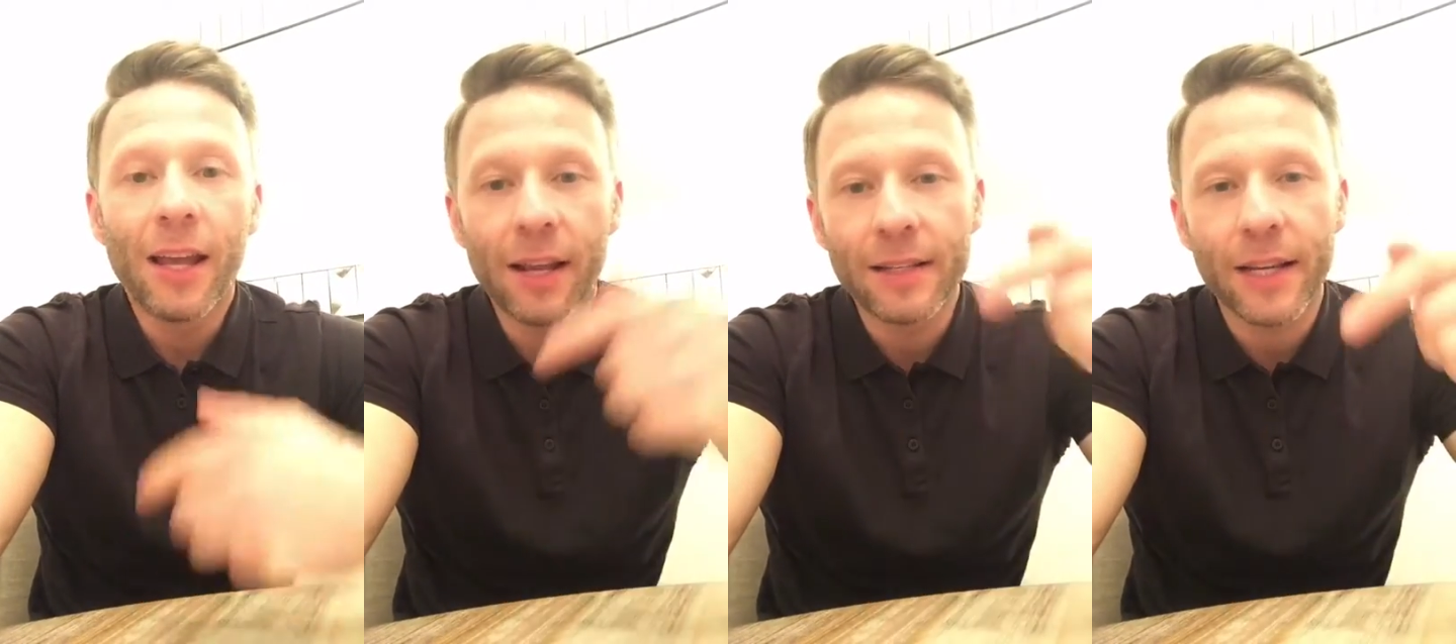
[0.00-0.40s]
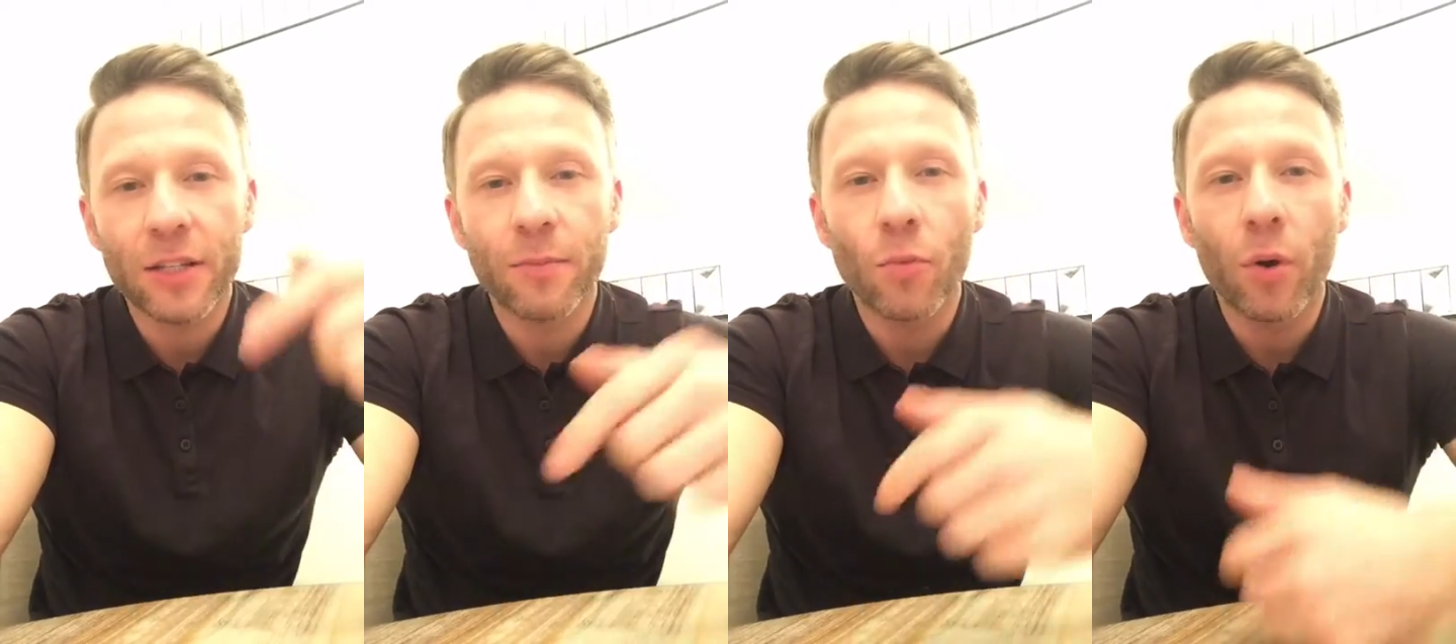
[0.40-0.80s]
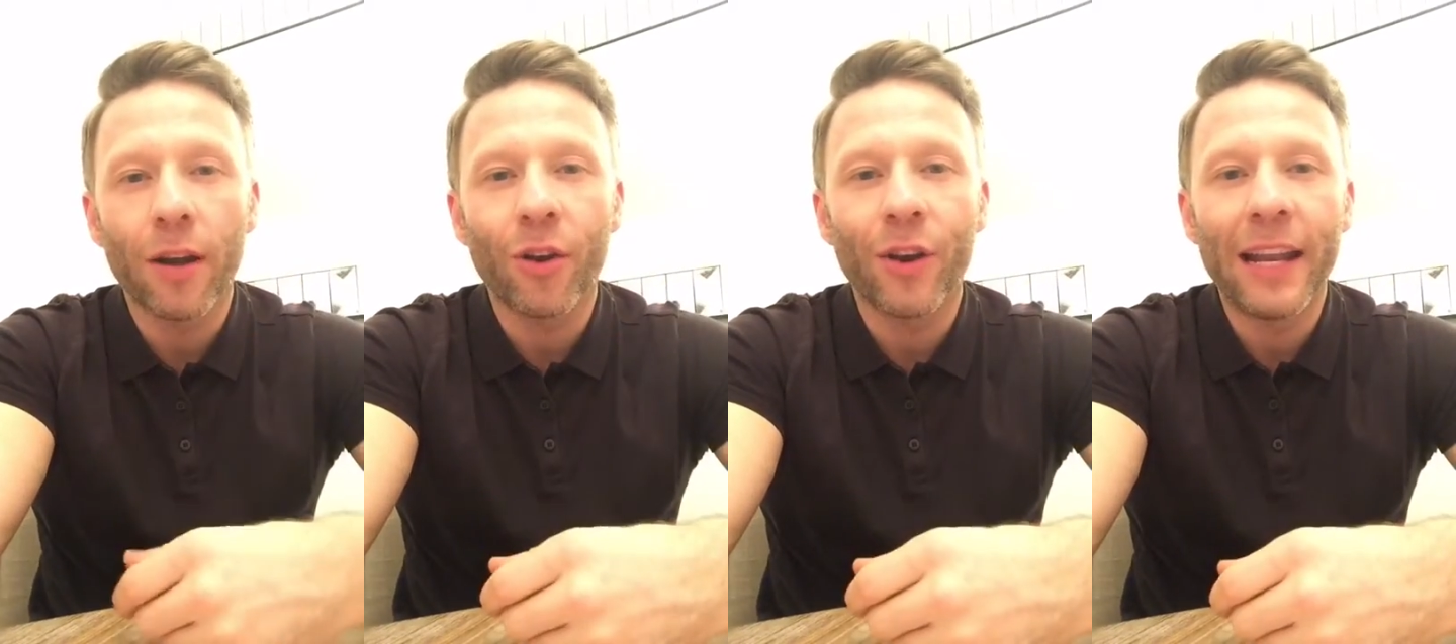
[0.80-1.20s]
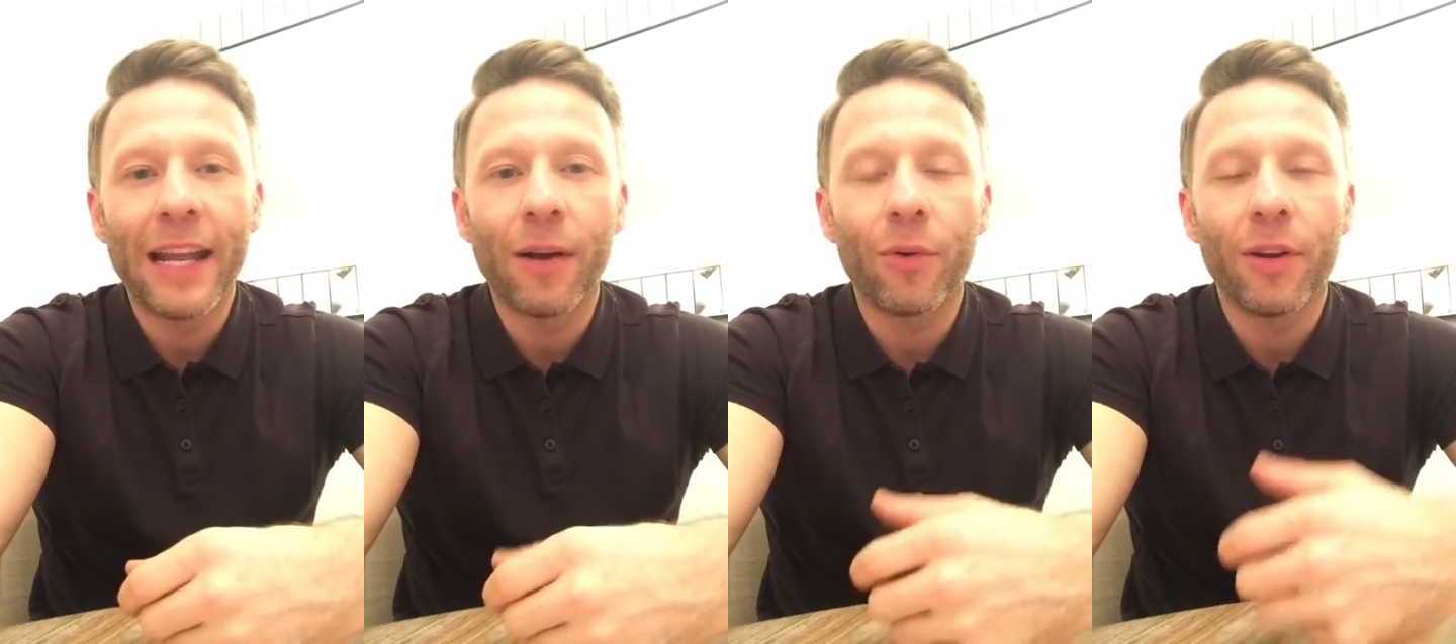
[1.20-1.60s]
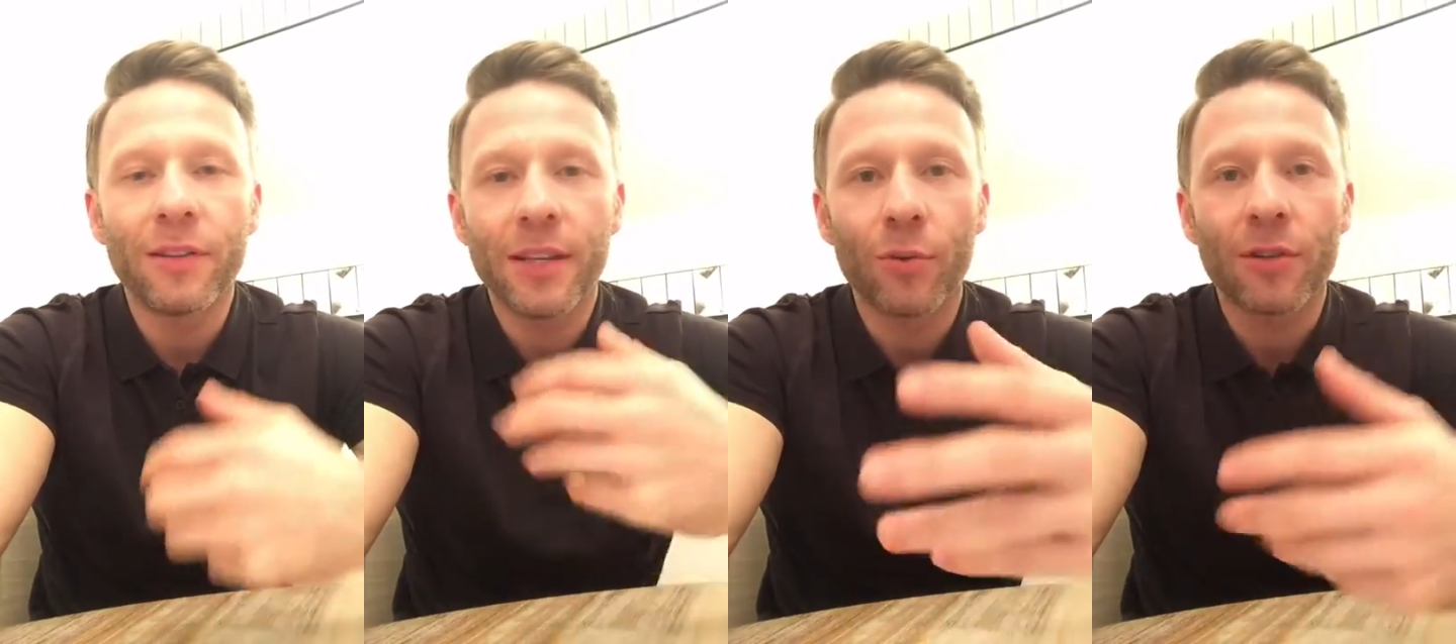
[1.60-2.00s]
And let's get some more going on in here. I want to
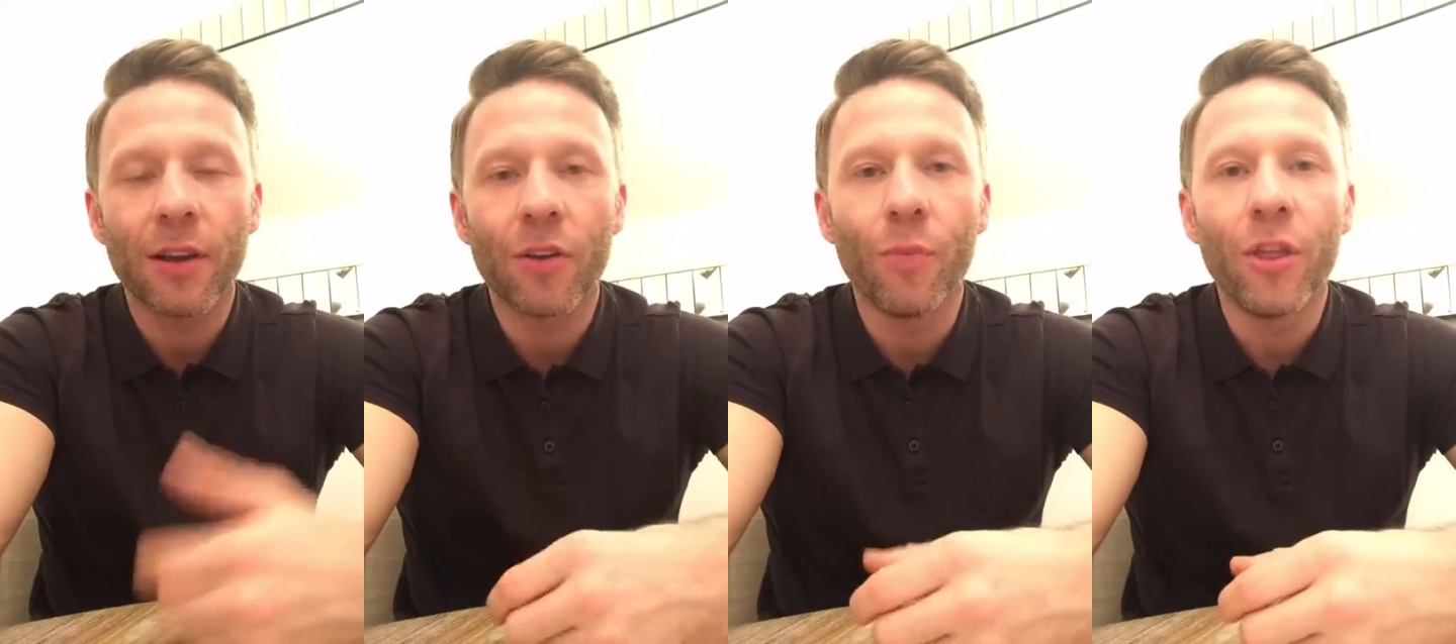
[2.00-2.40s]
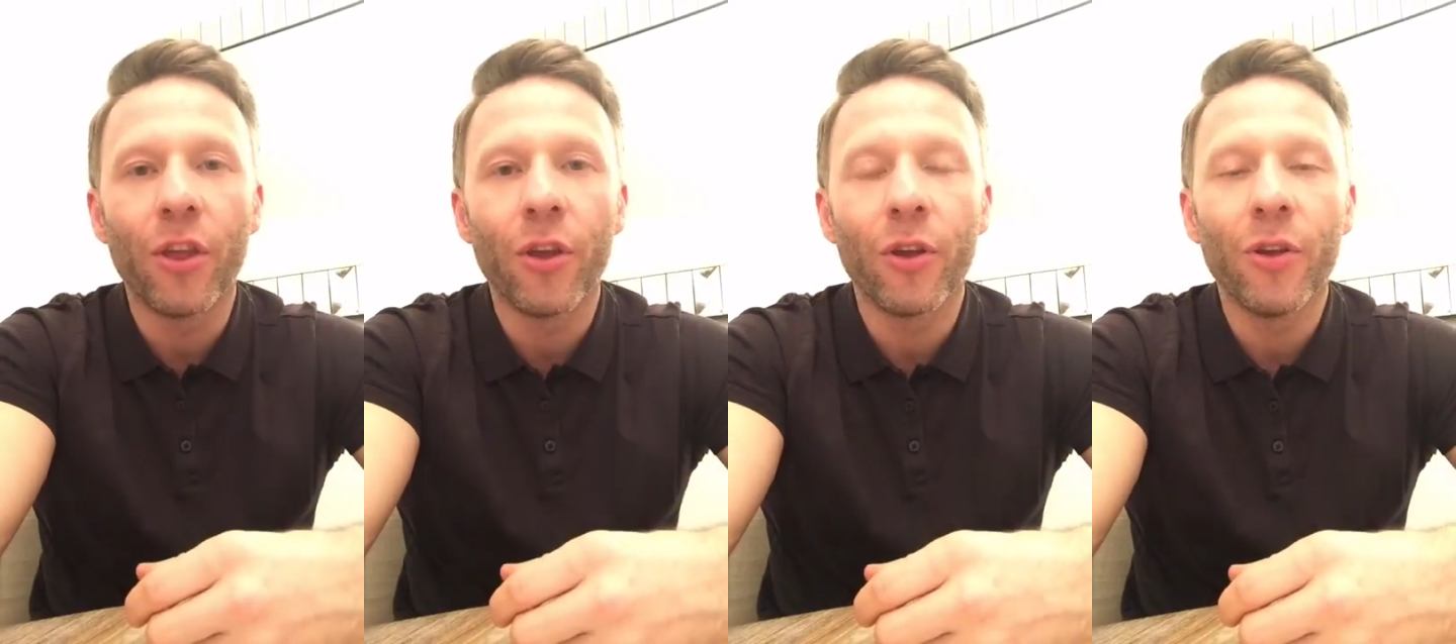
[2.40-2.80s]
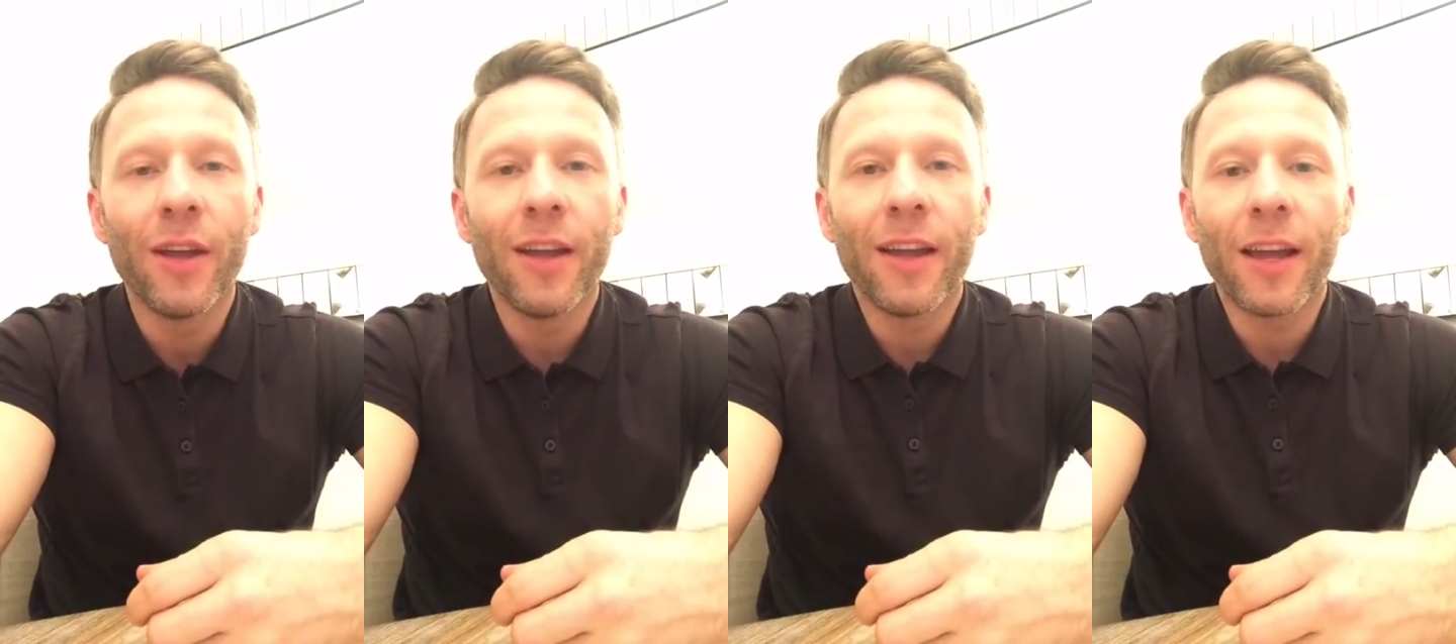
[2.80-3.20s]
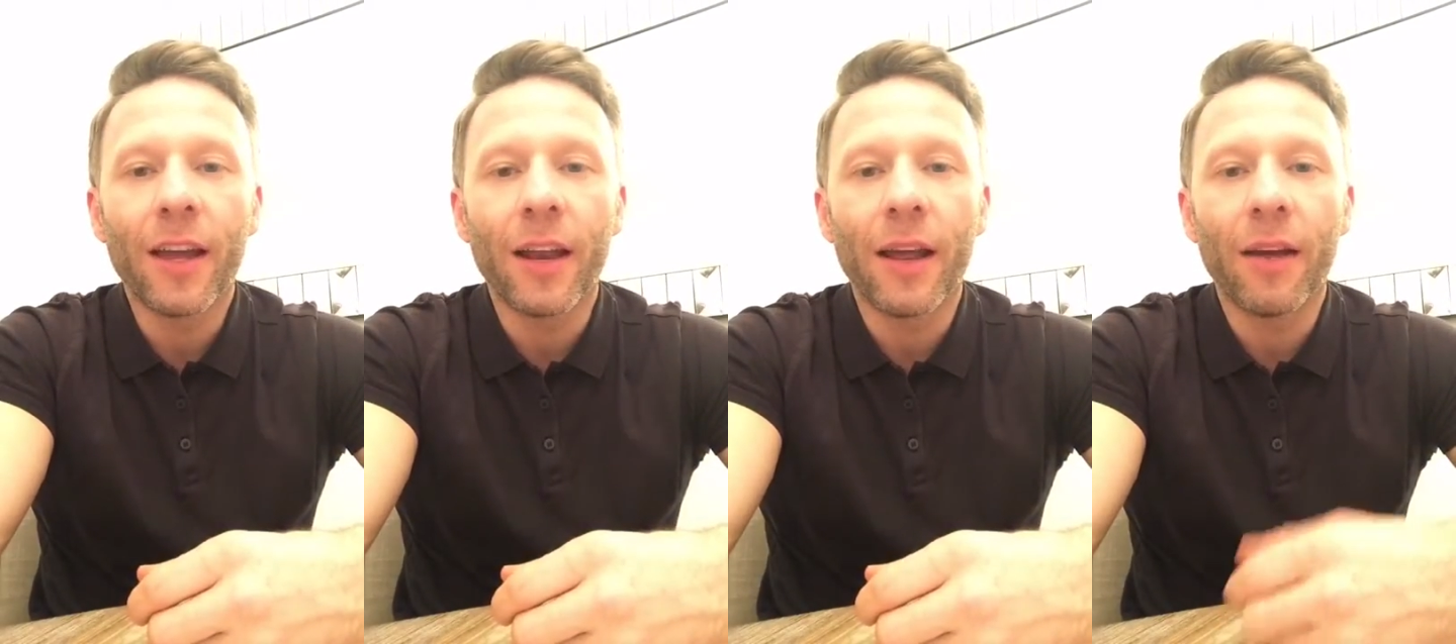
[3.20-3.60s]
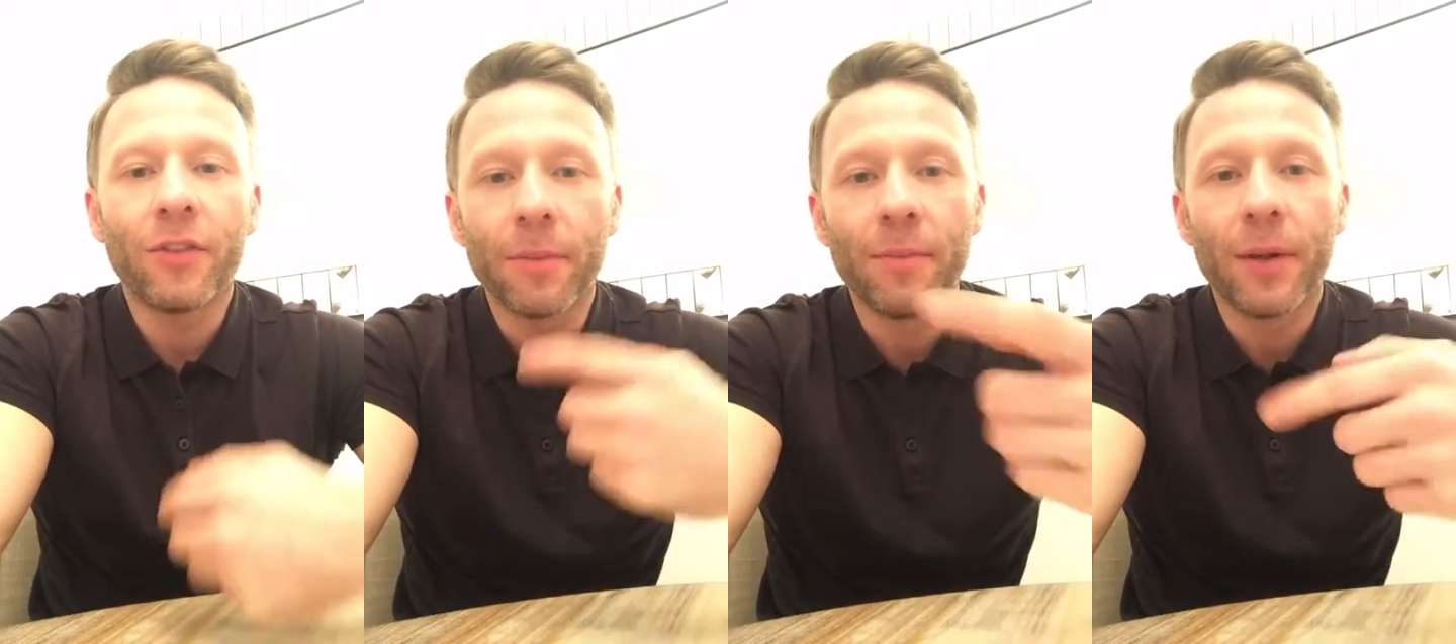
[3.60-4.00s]
see what's going on with you and have
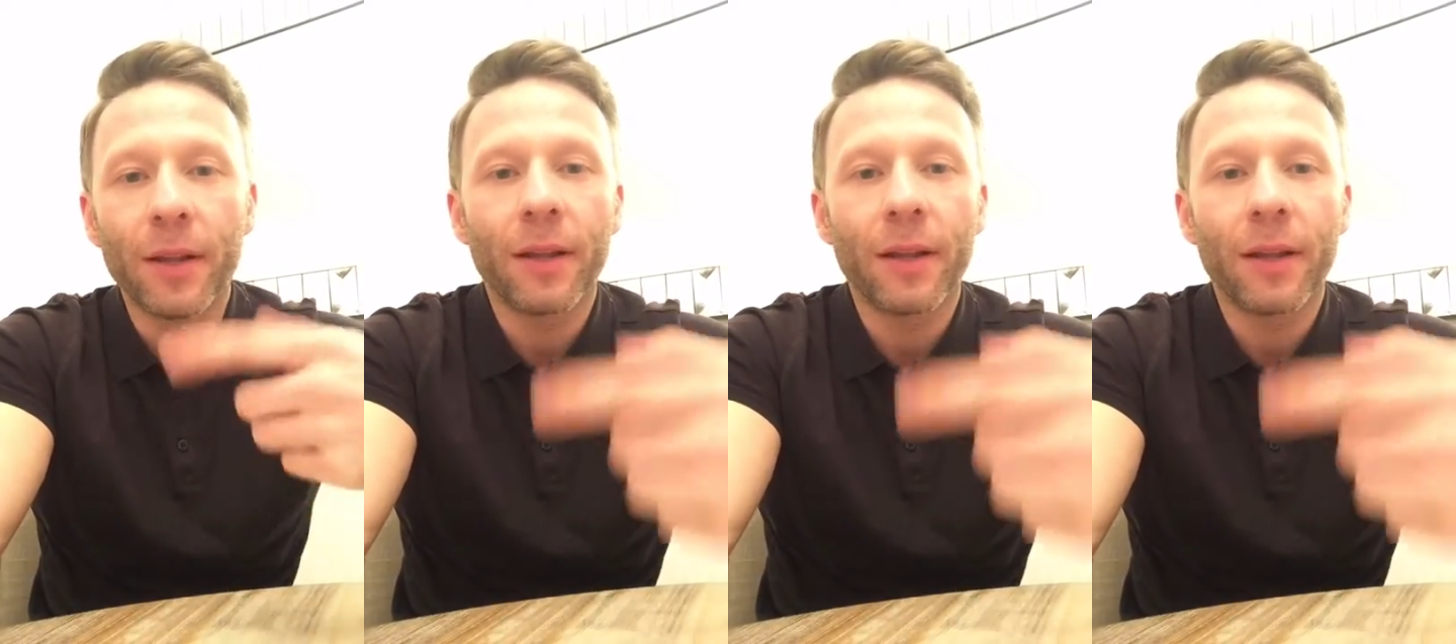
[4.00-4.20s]
some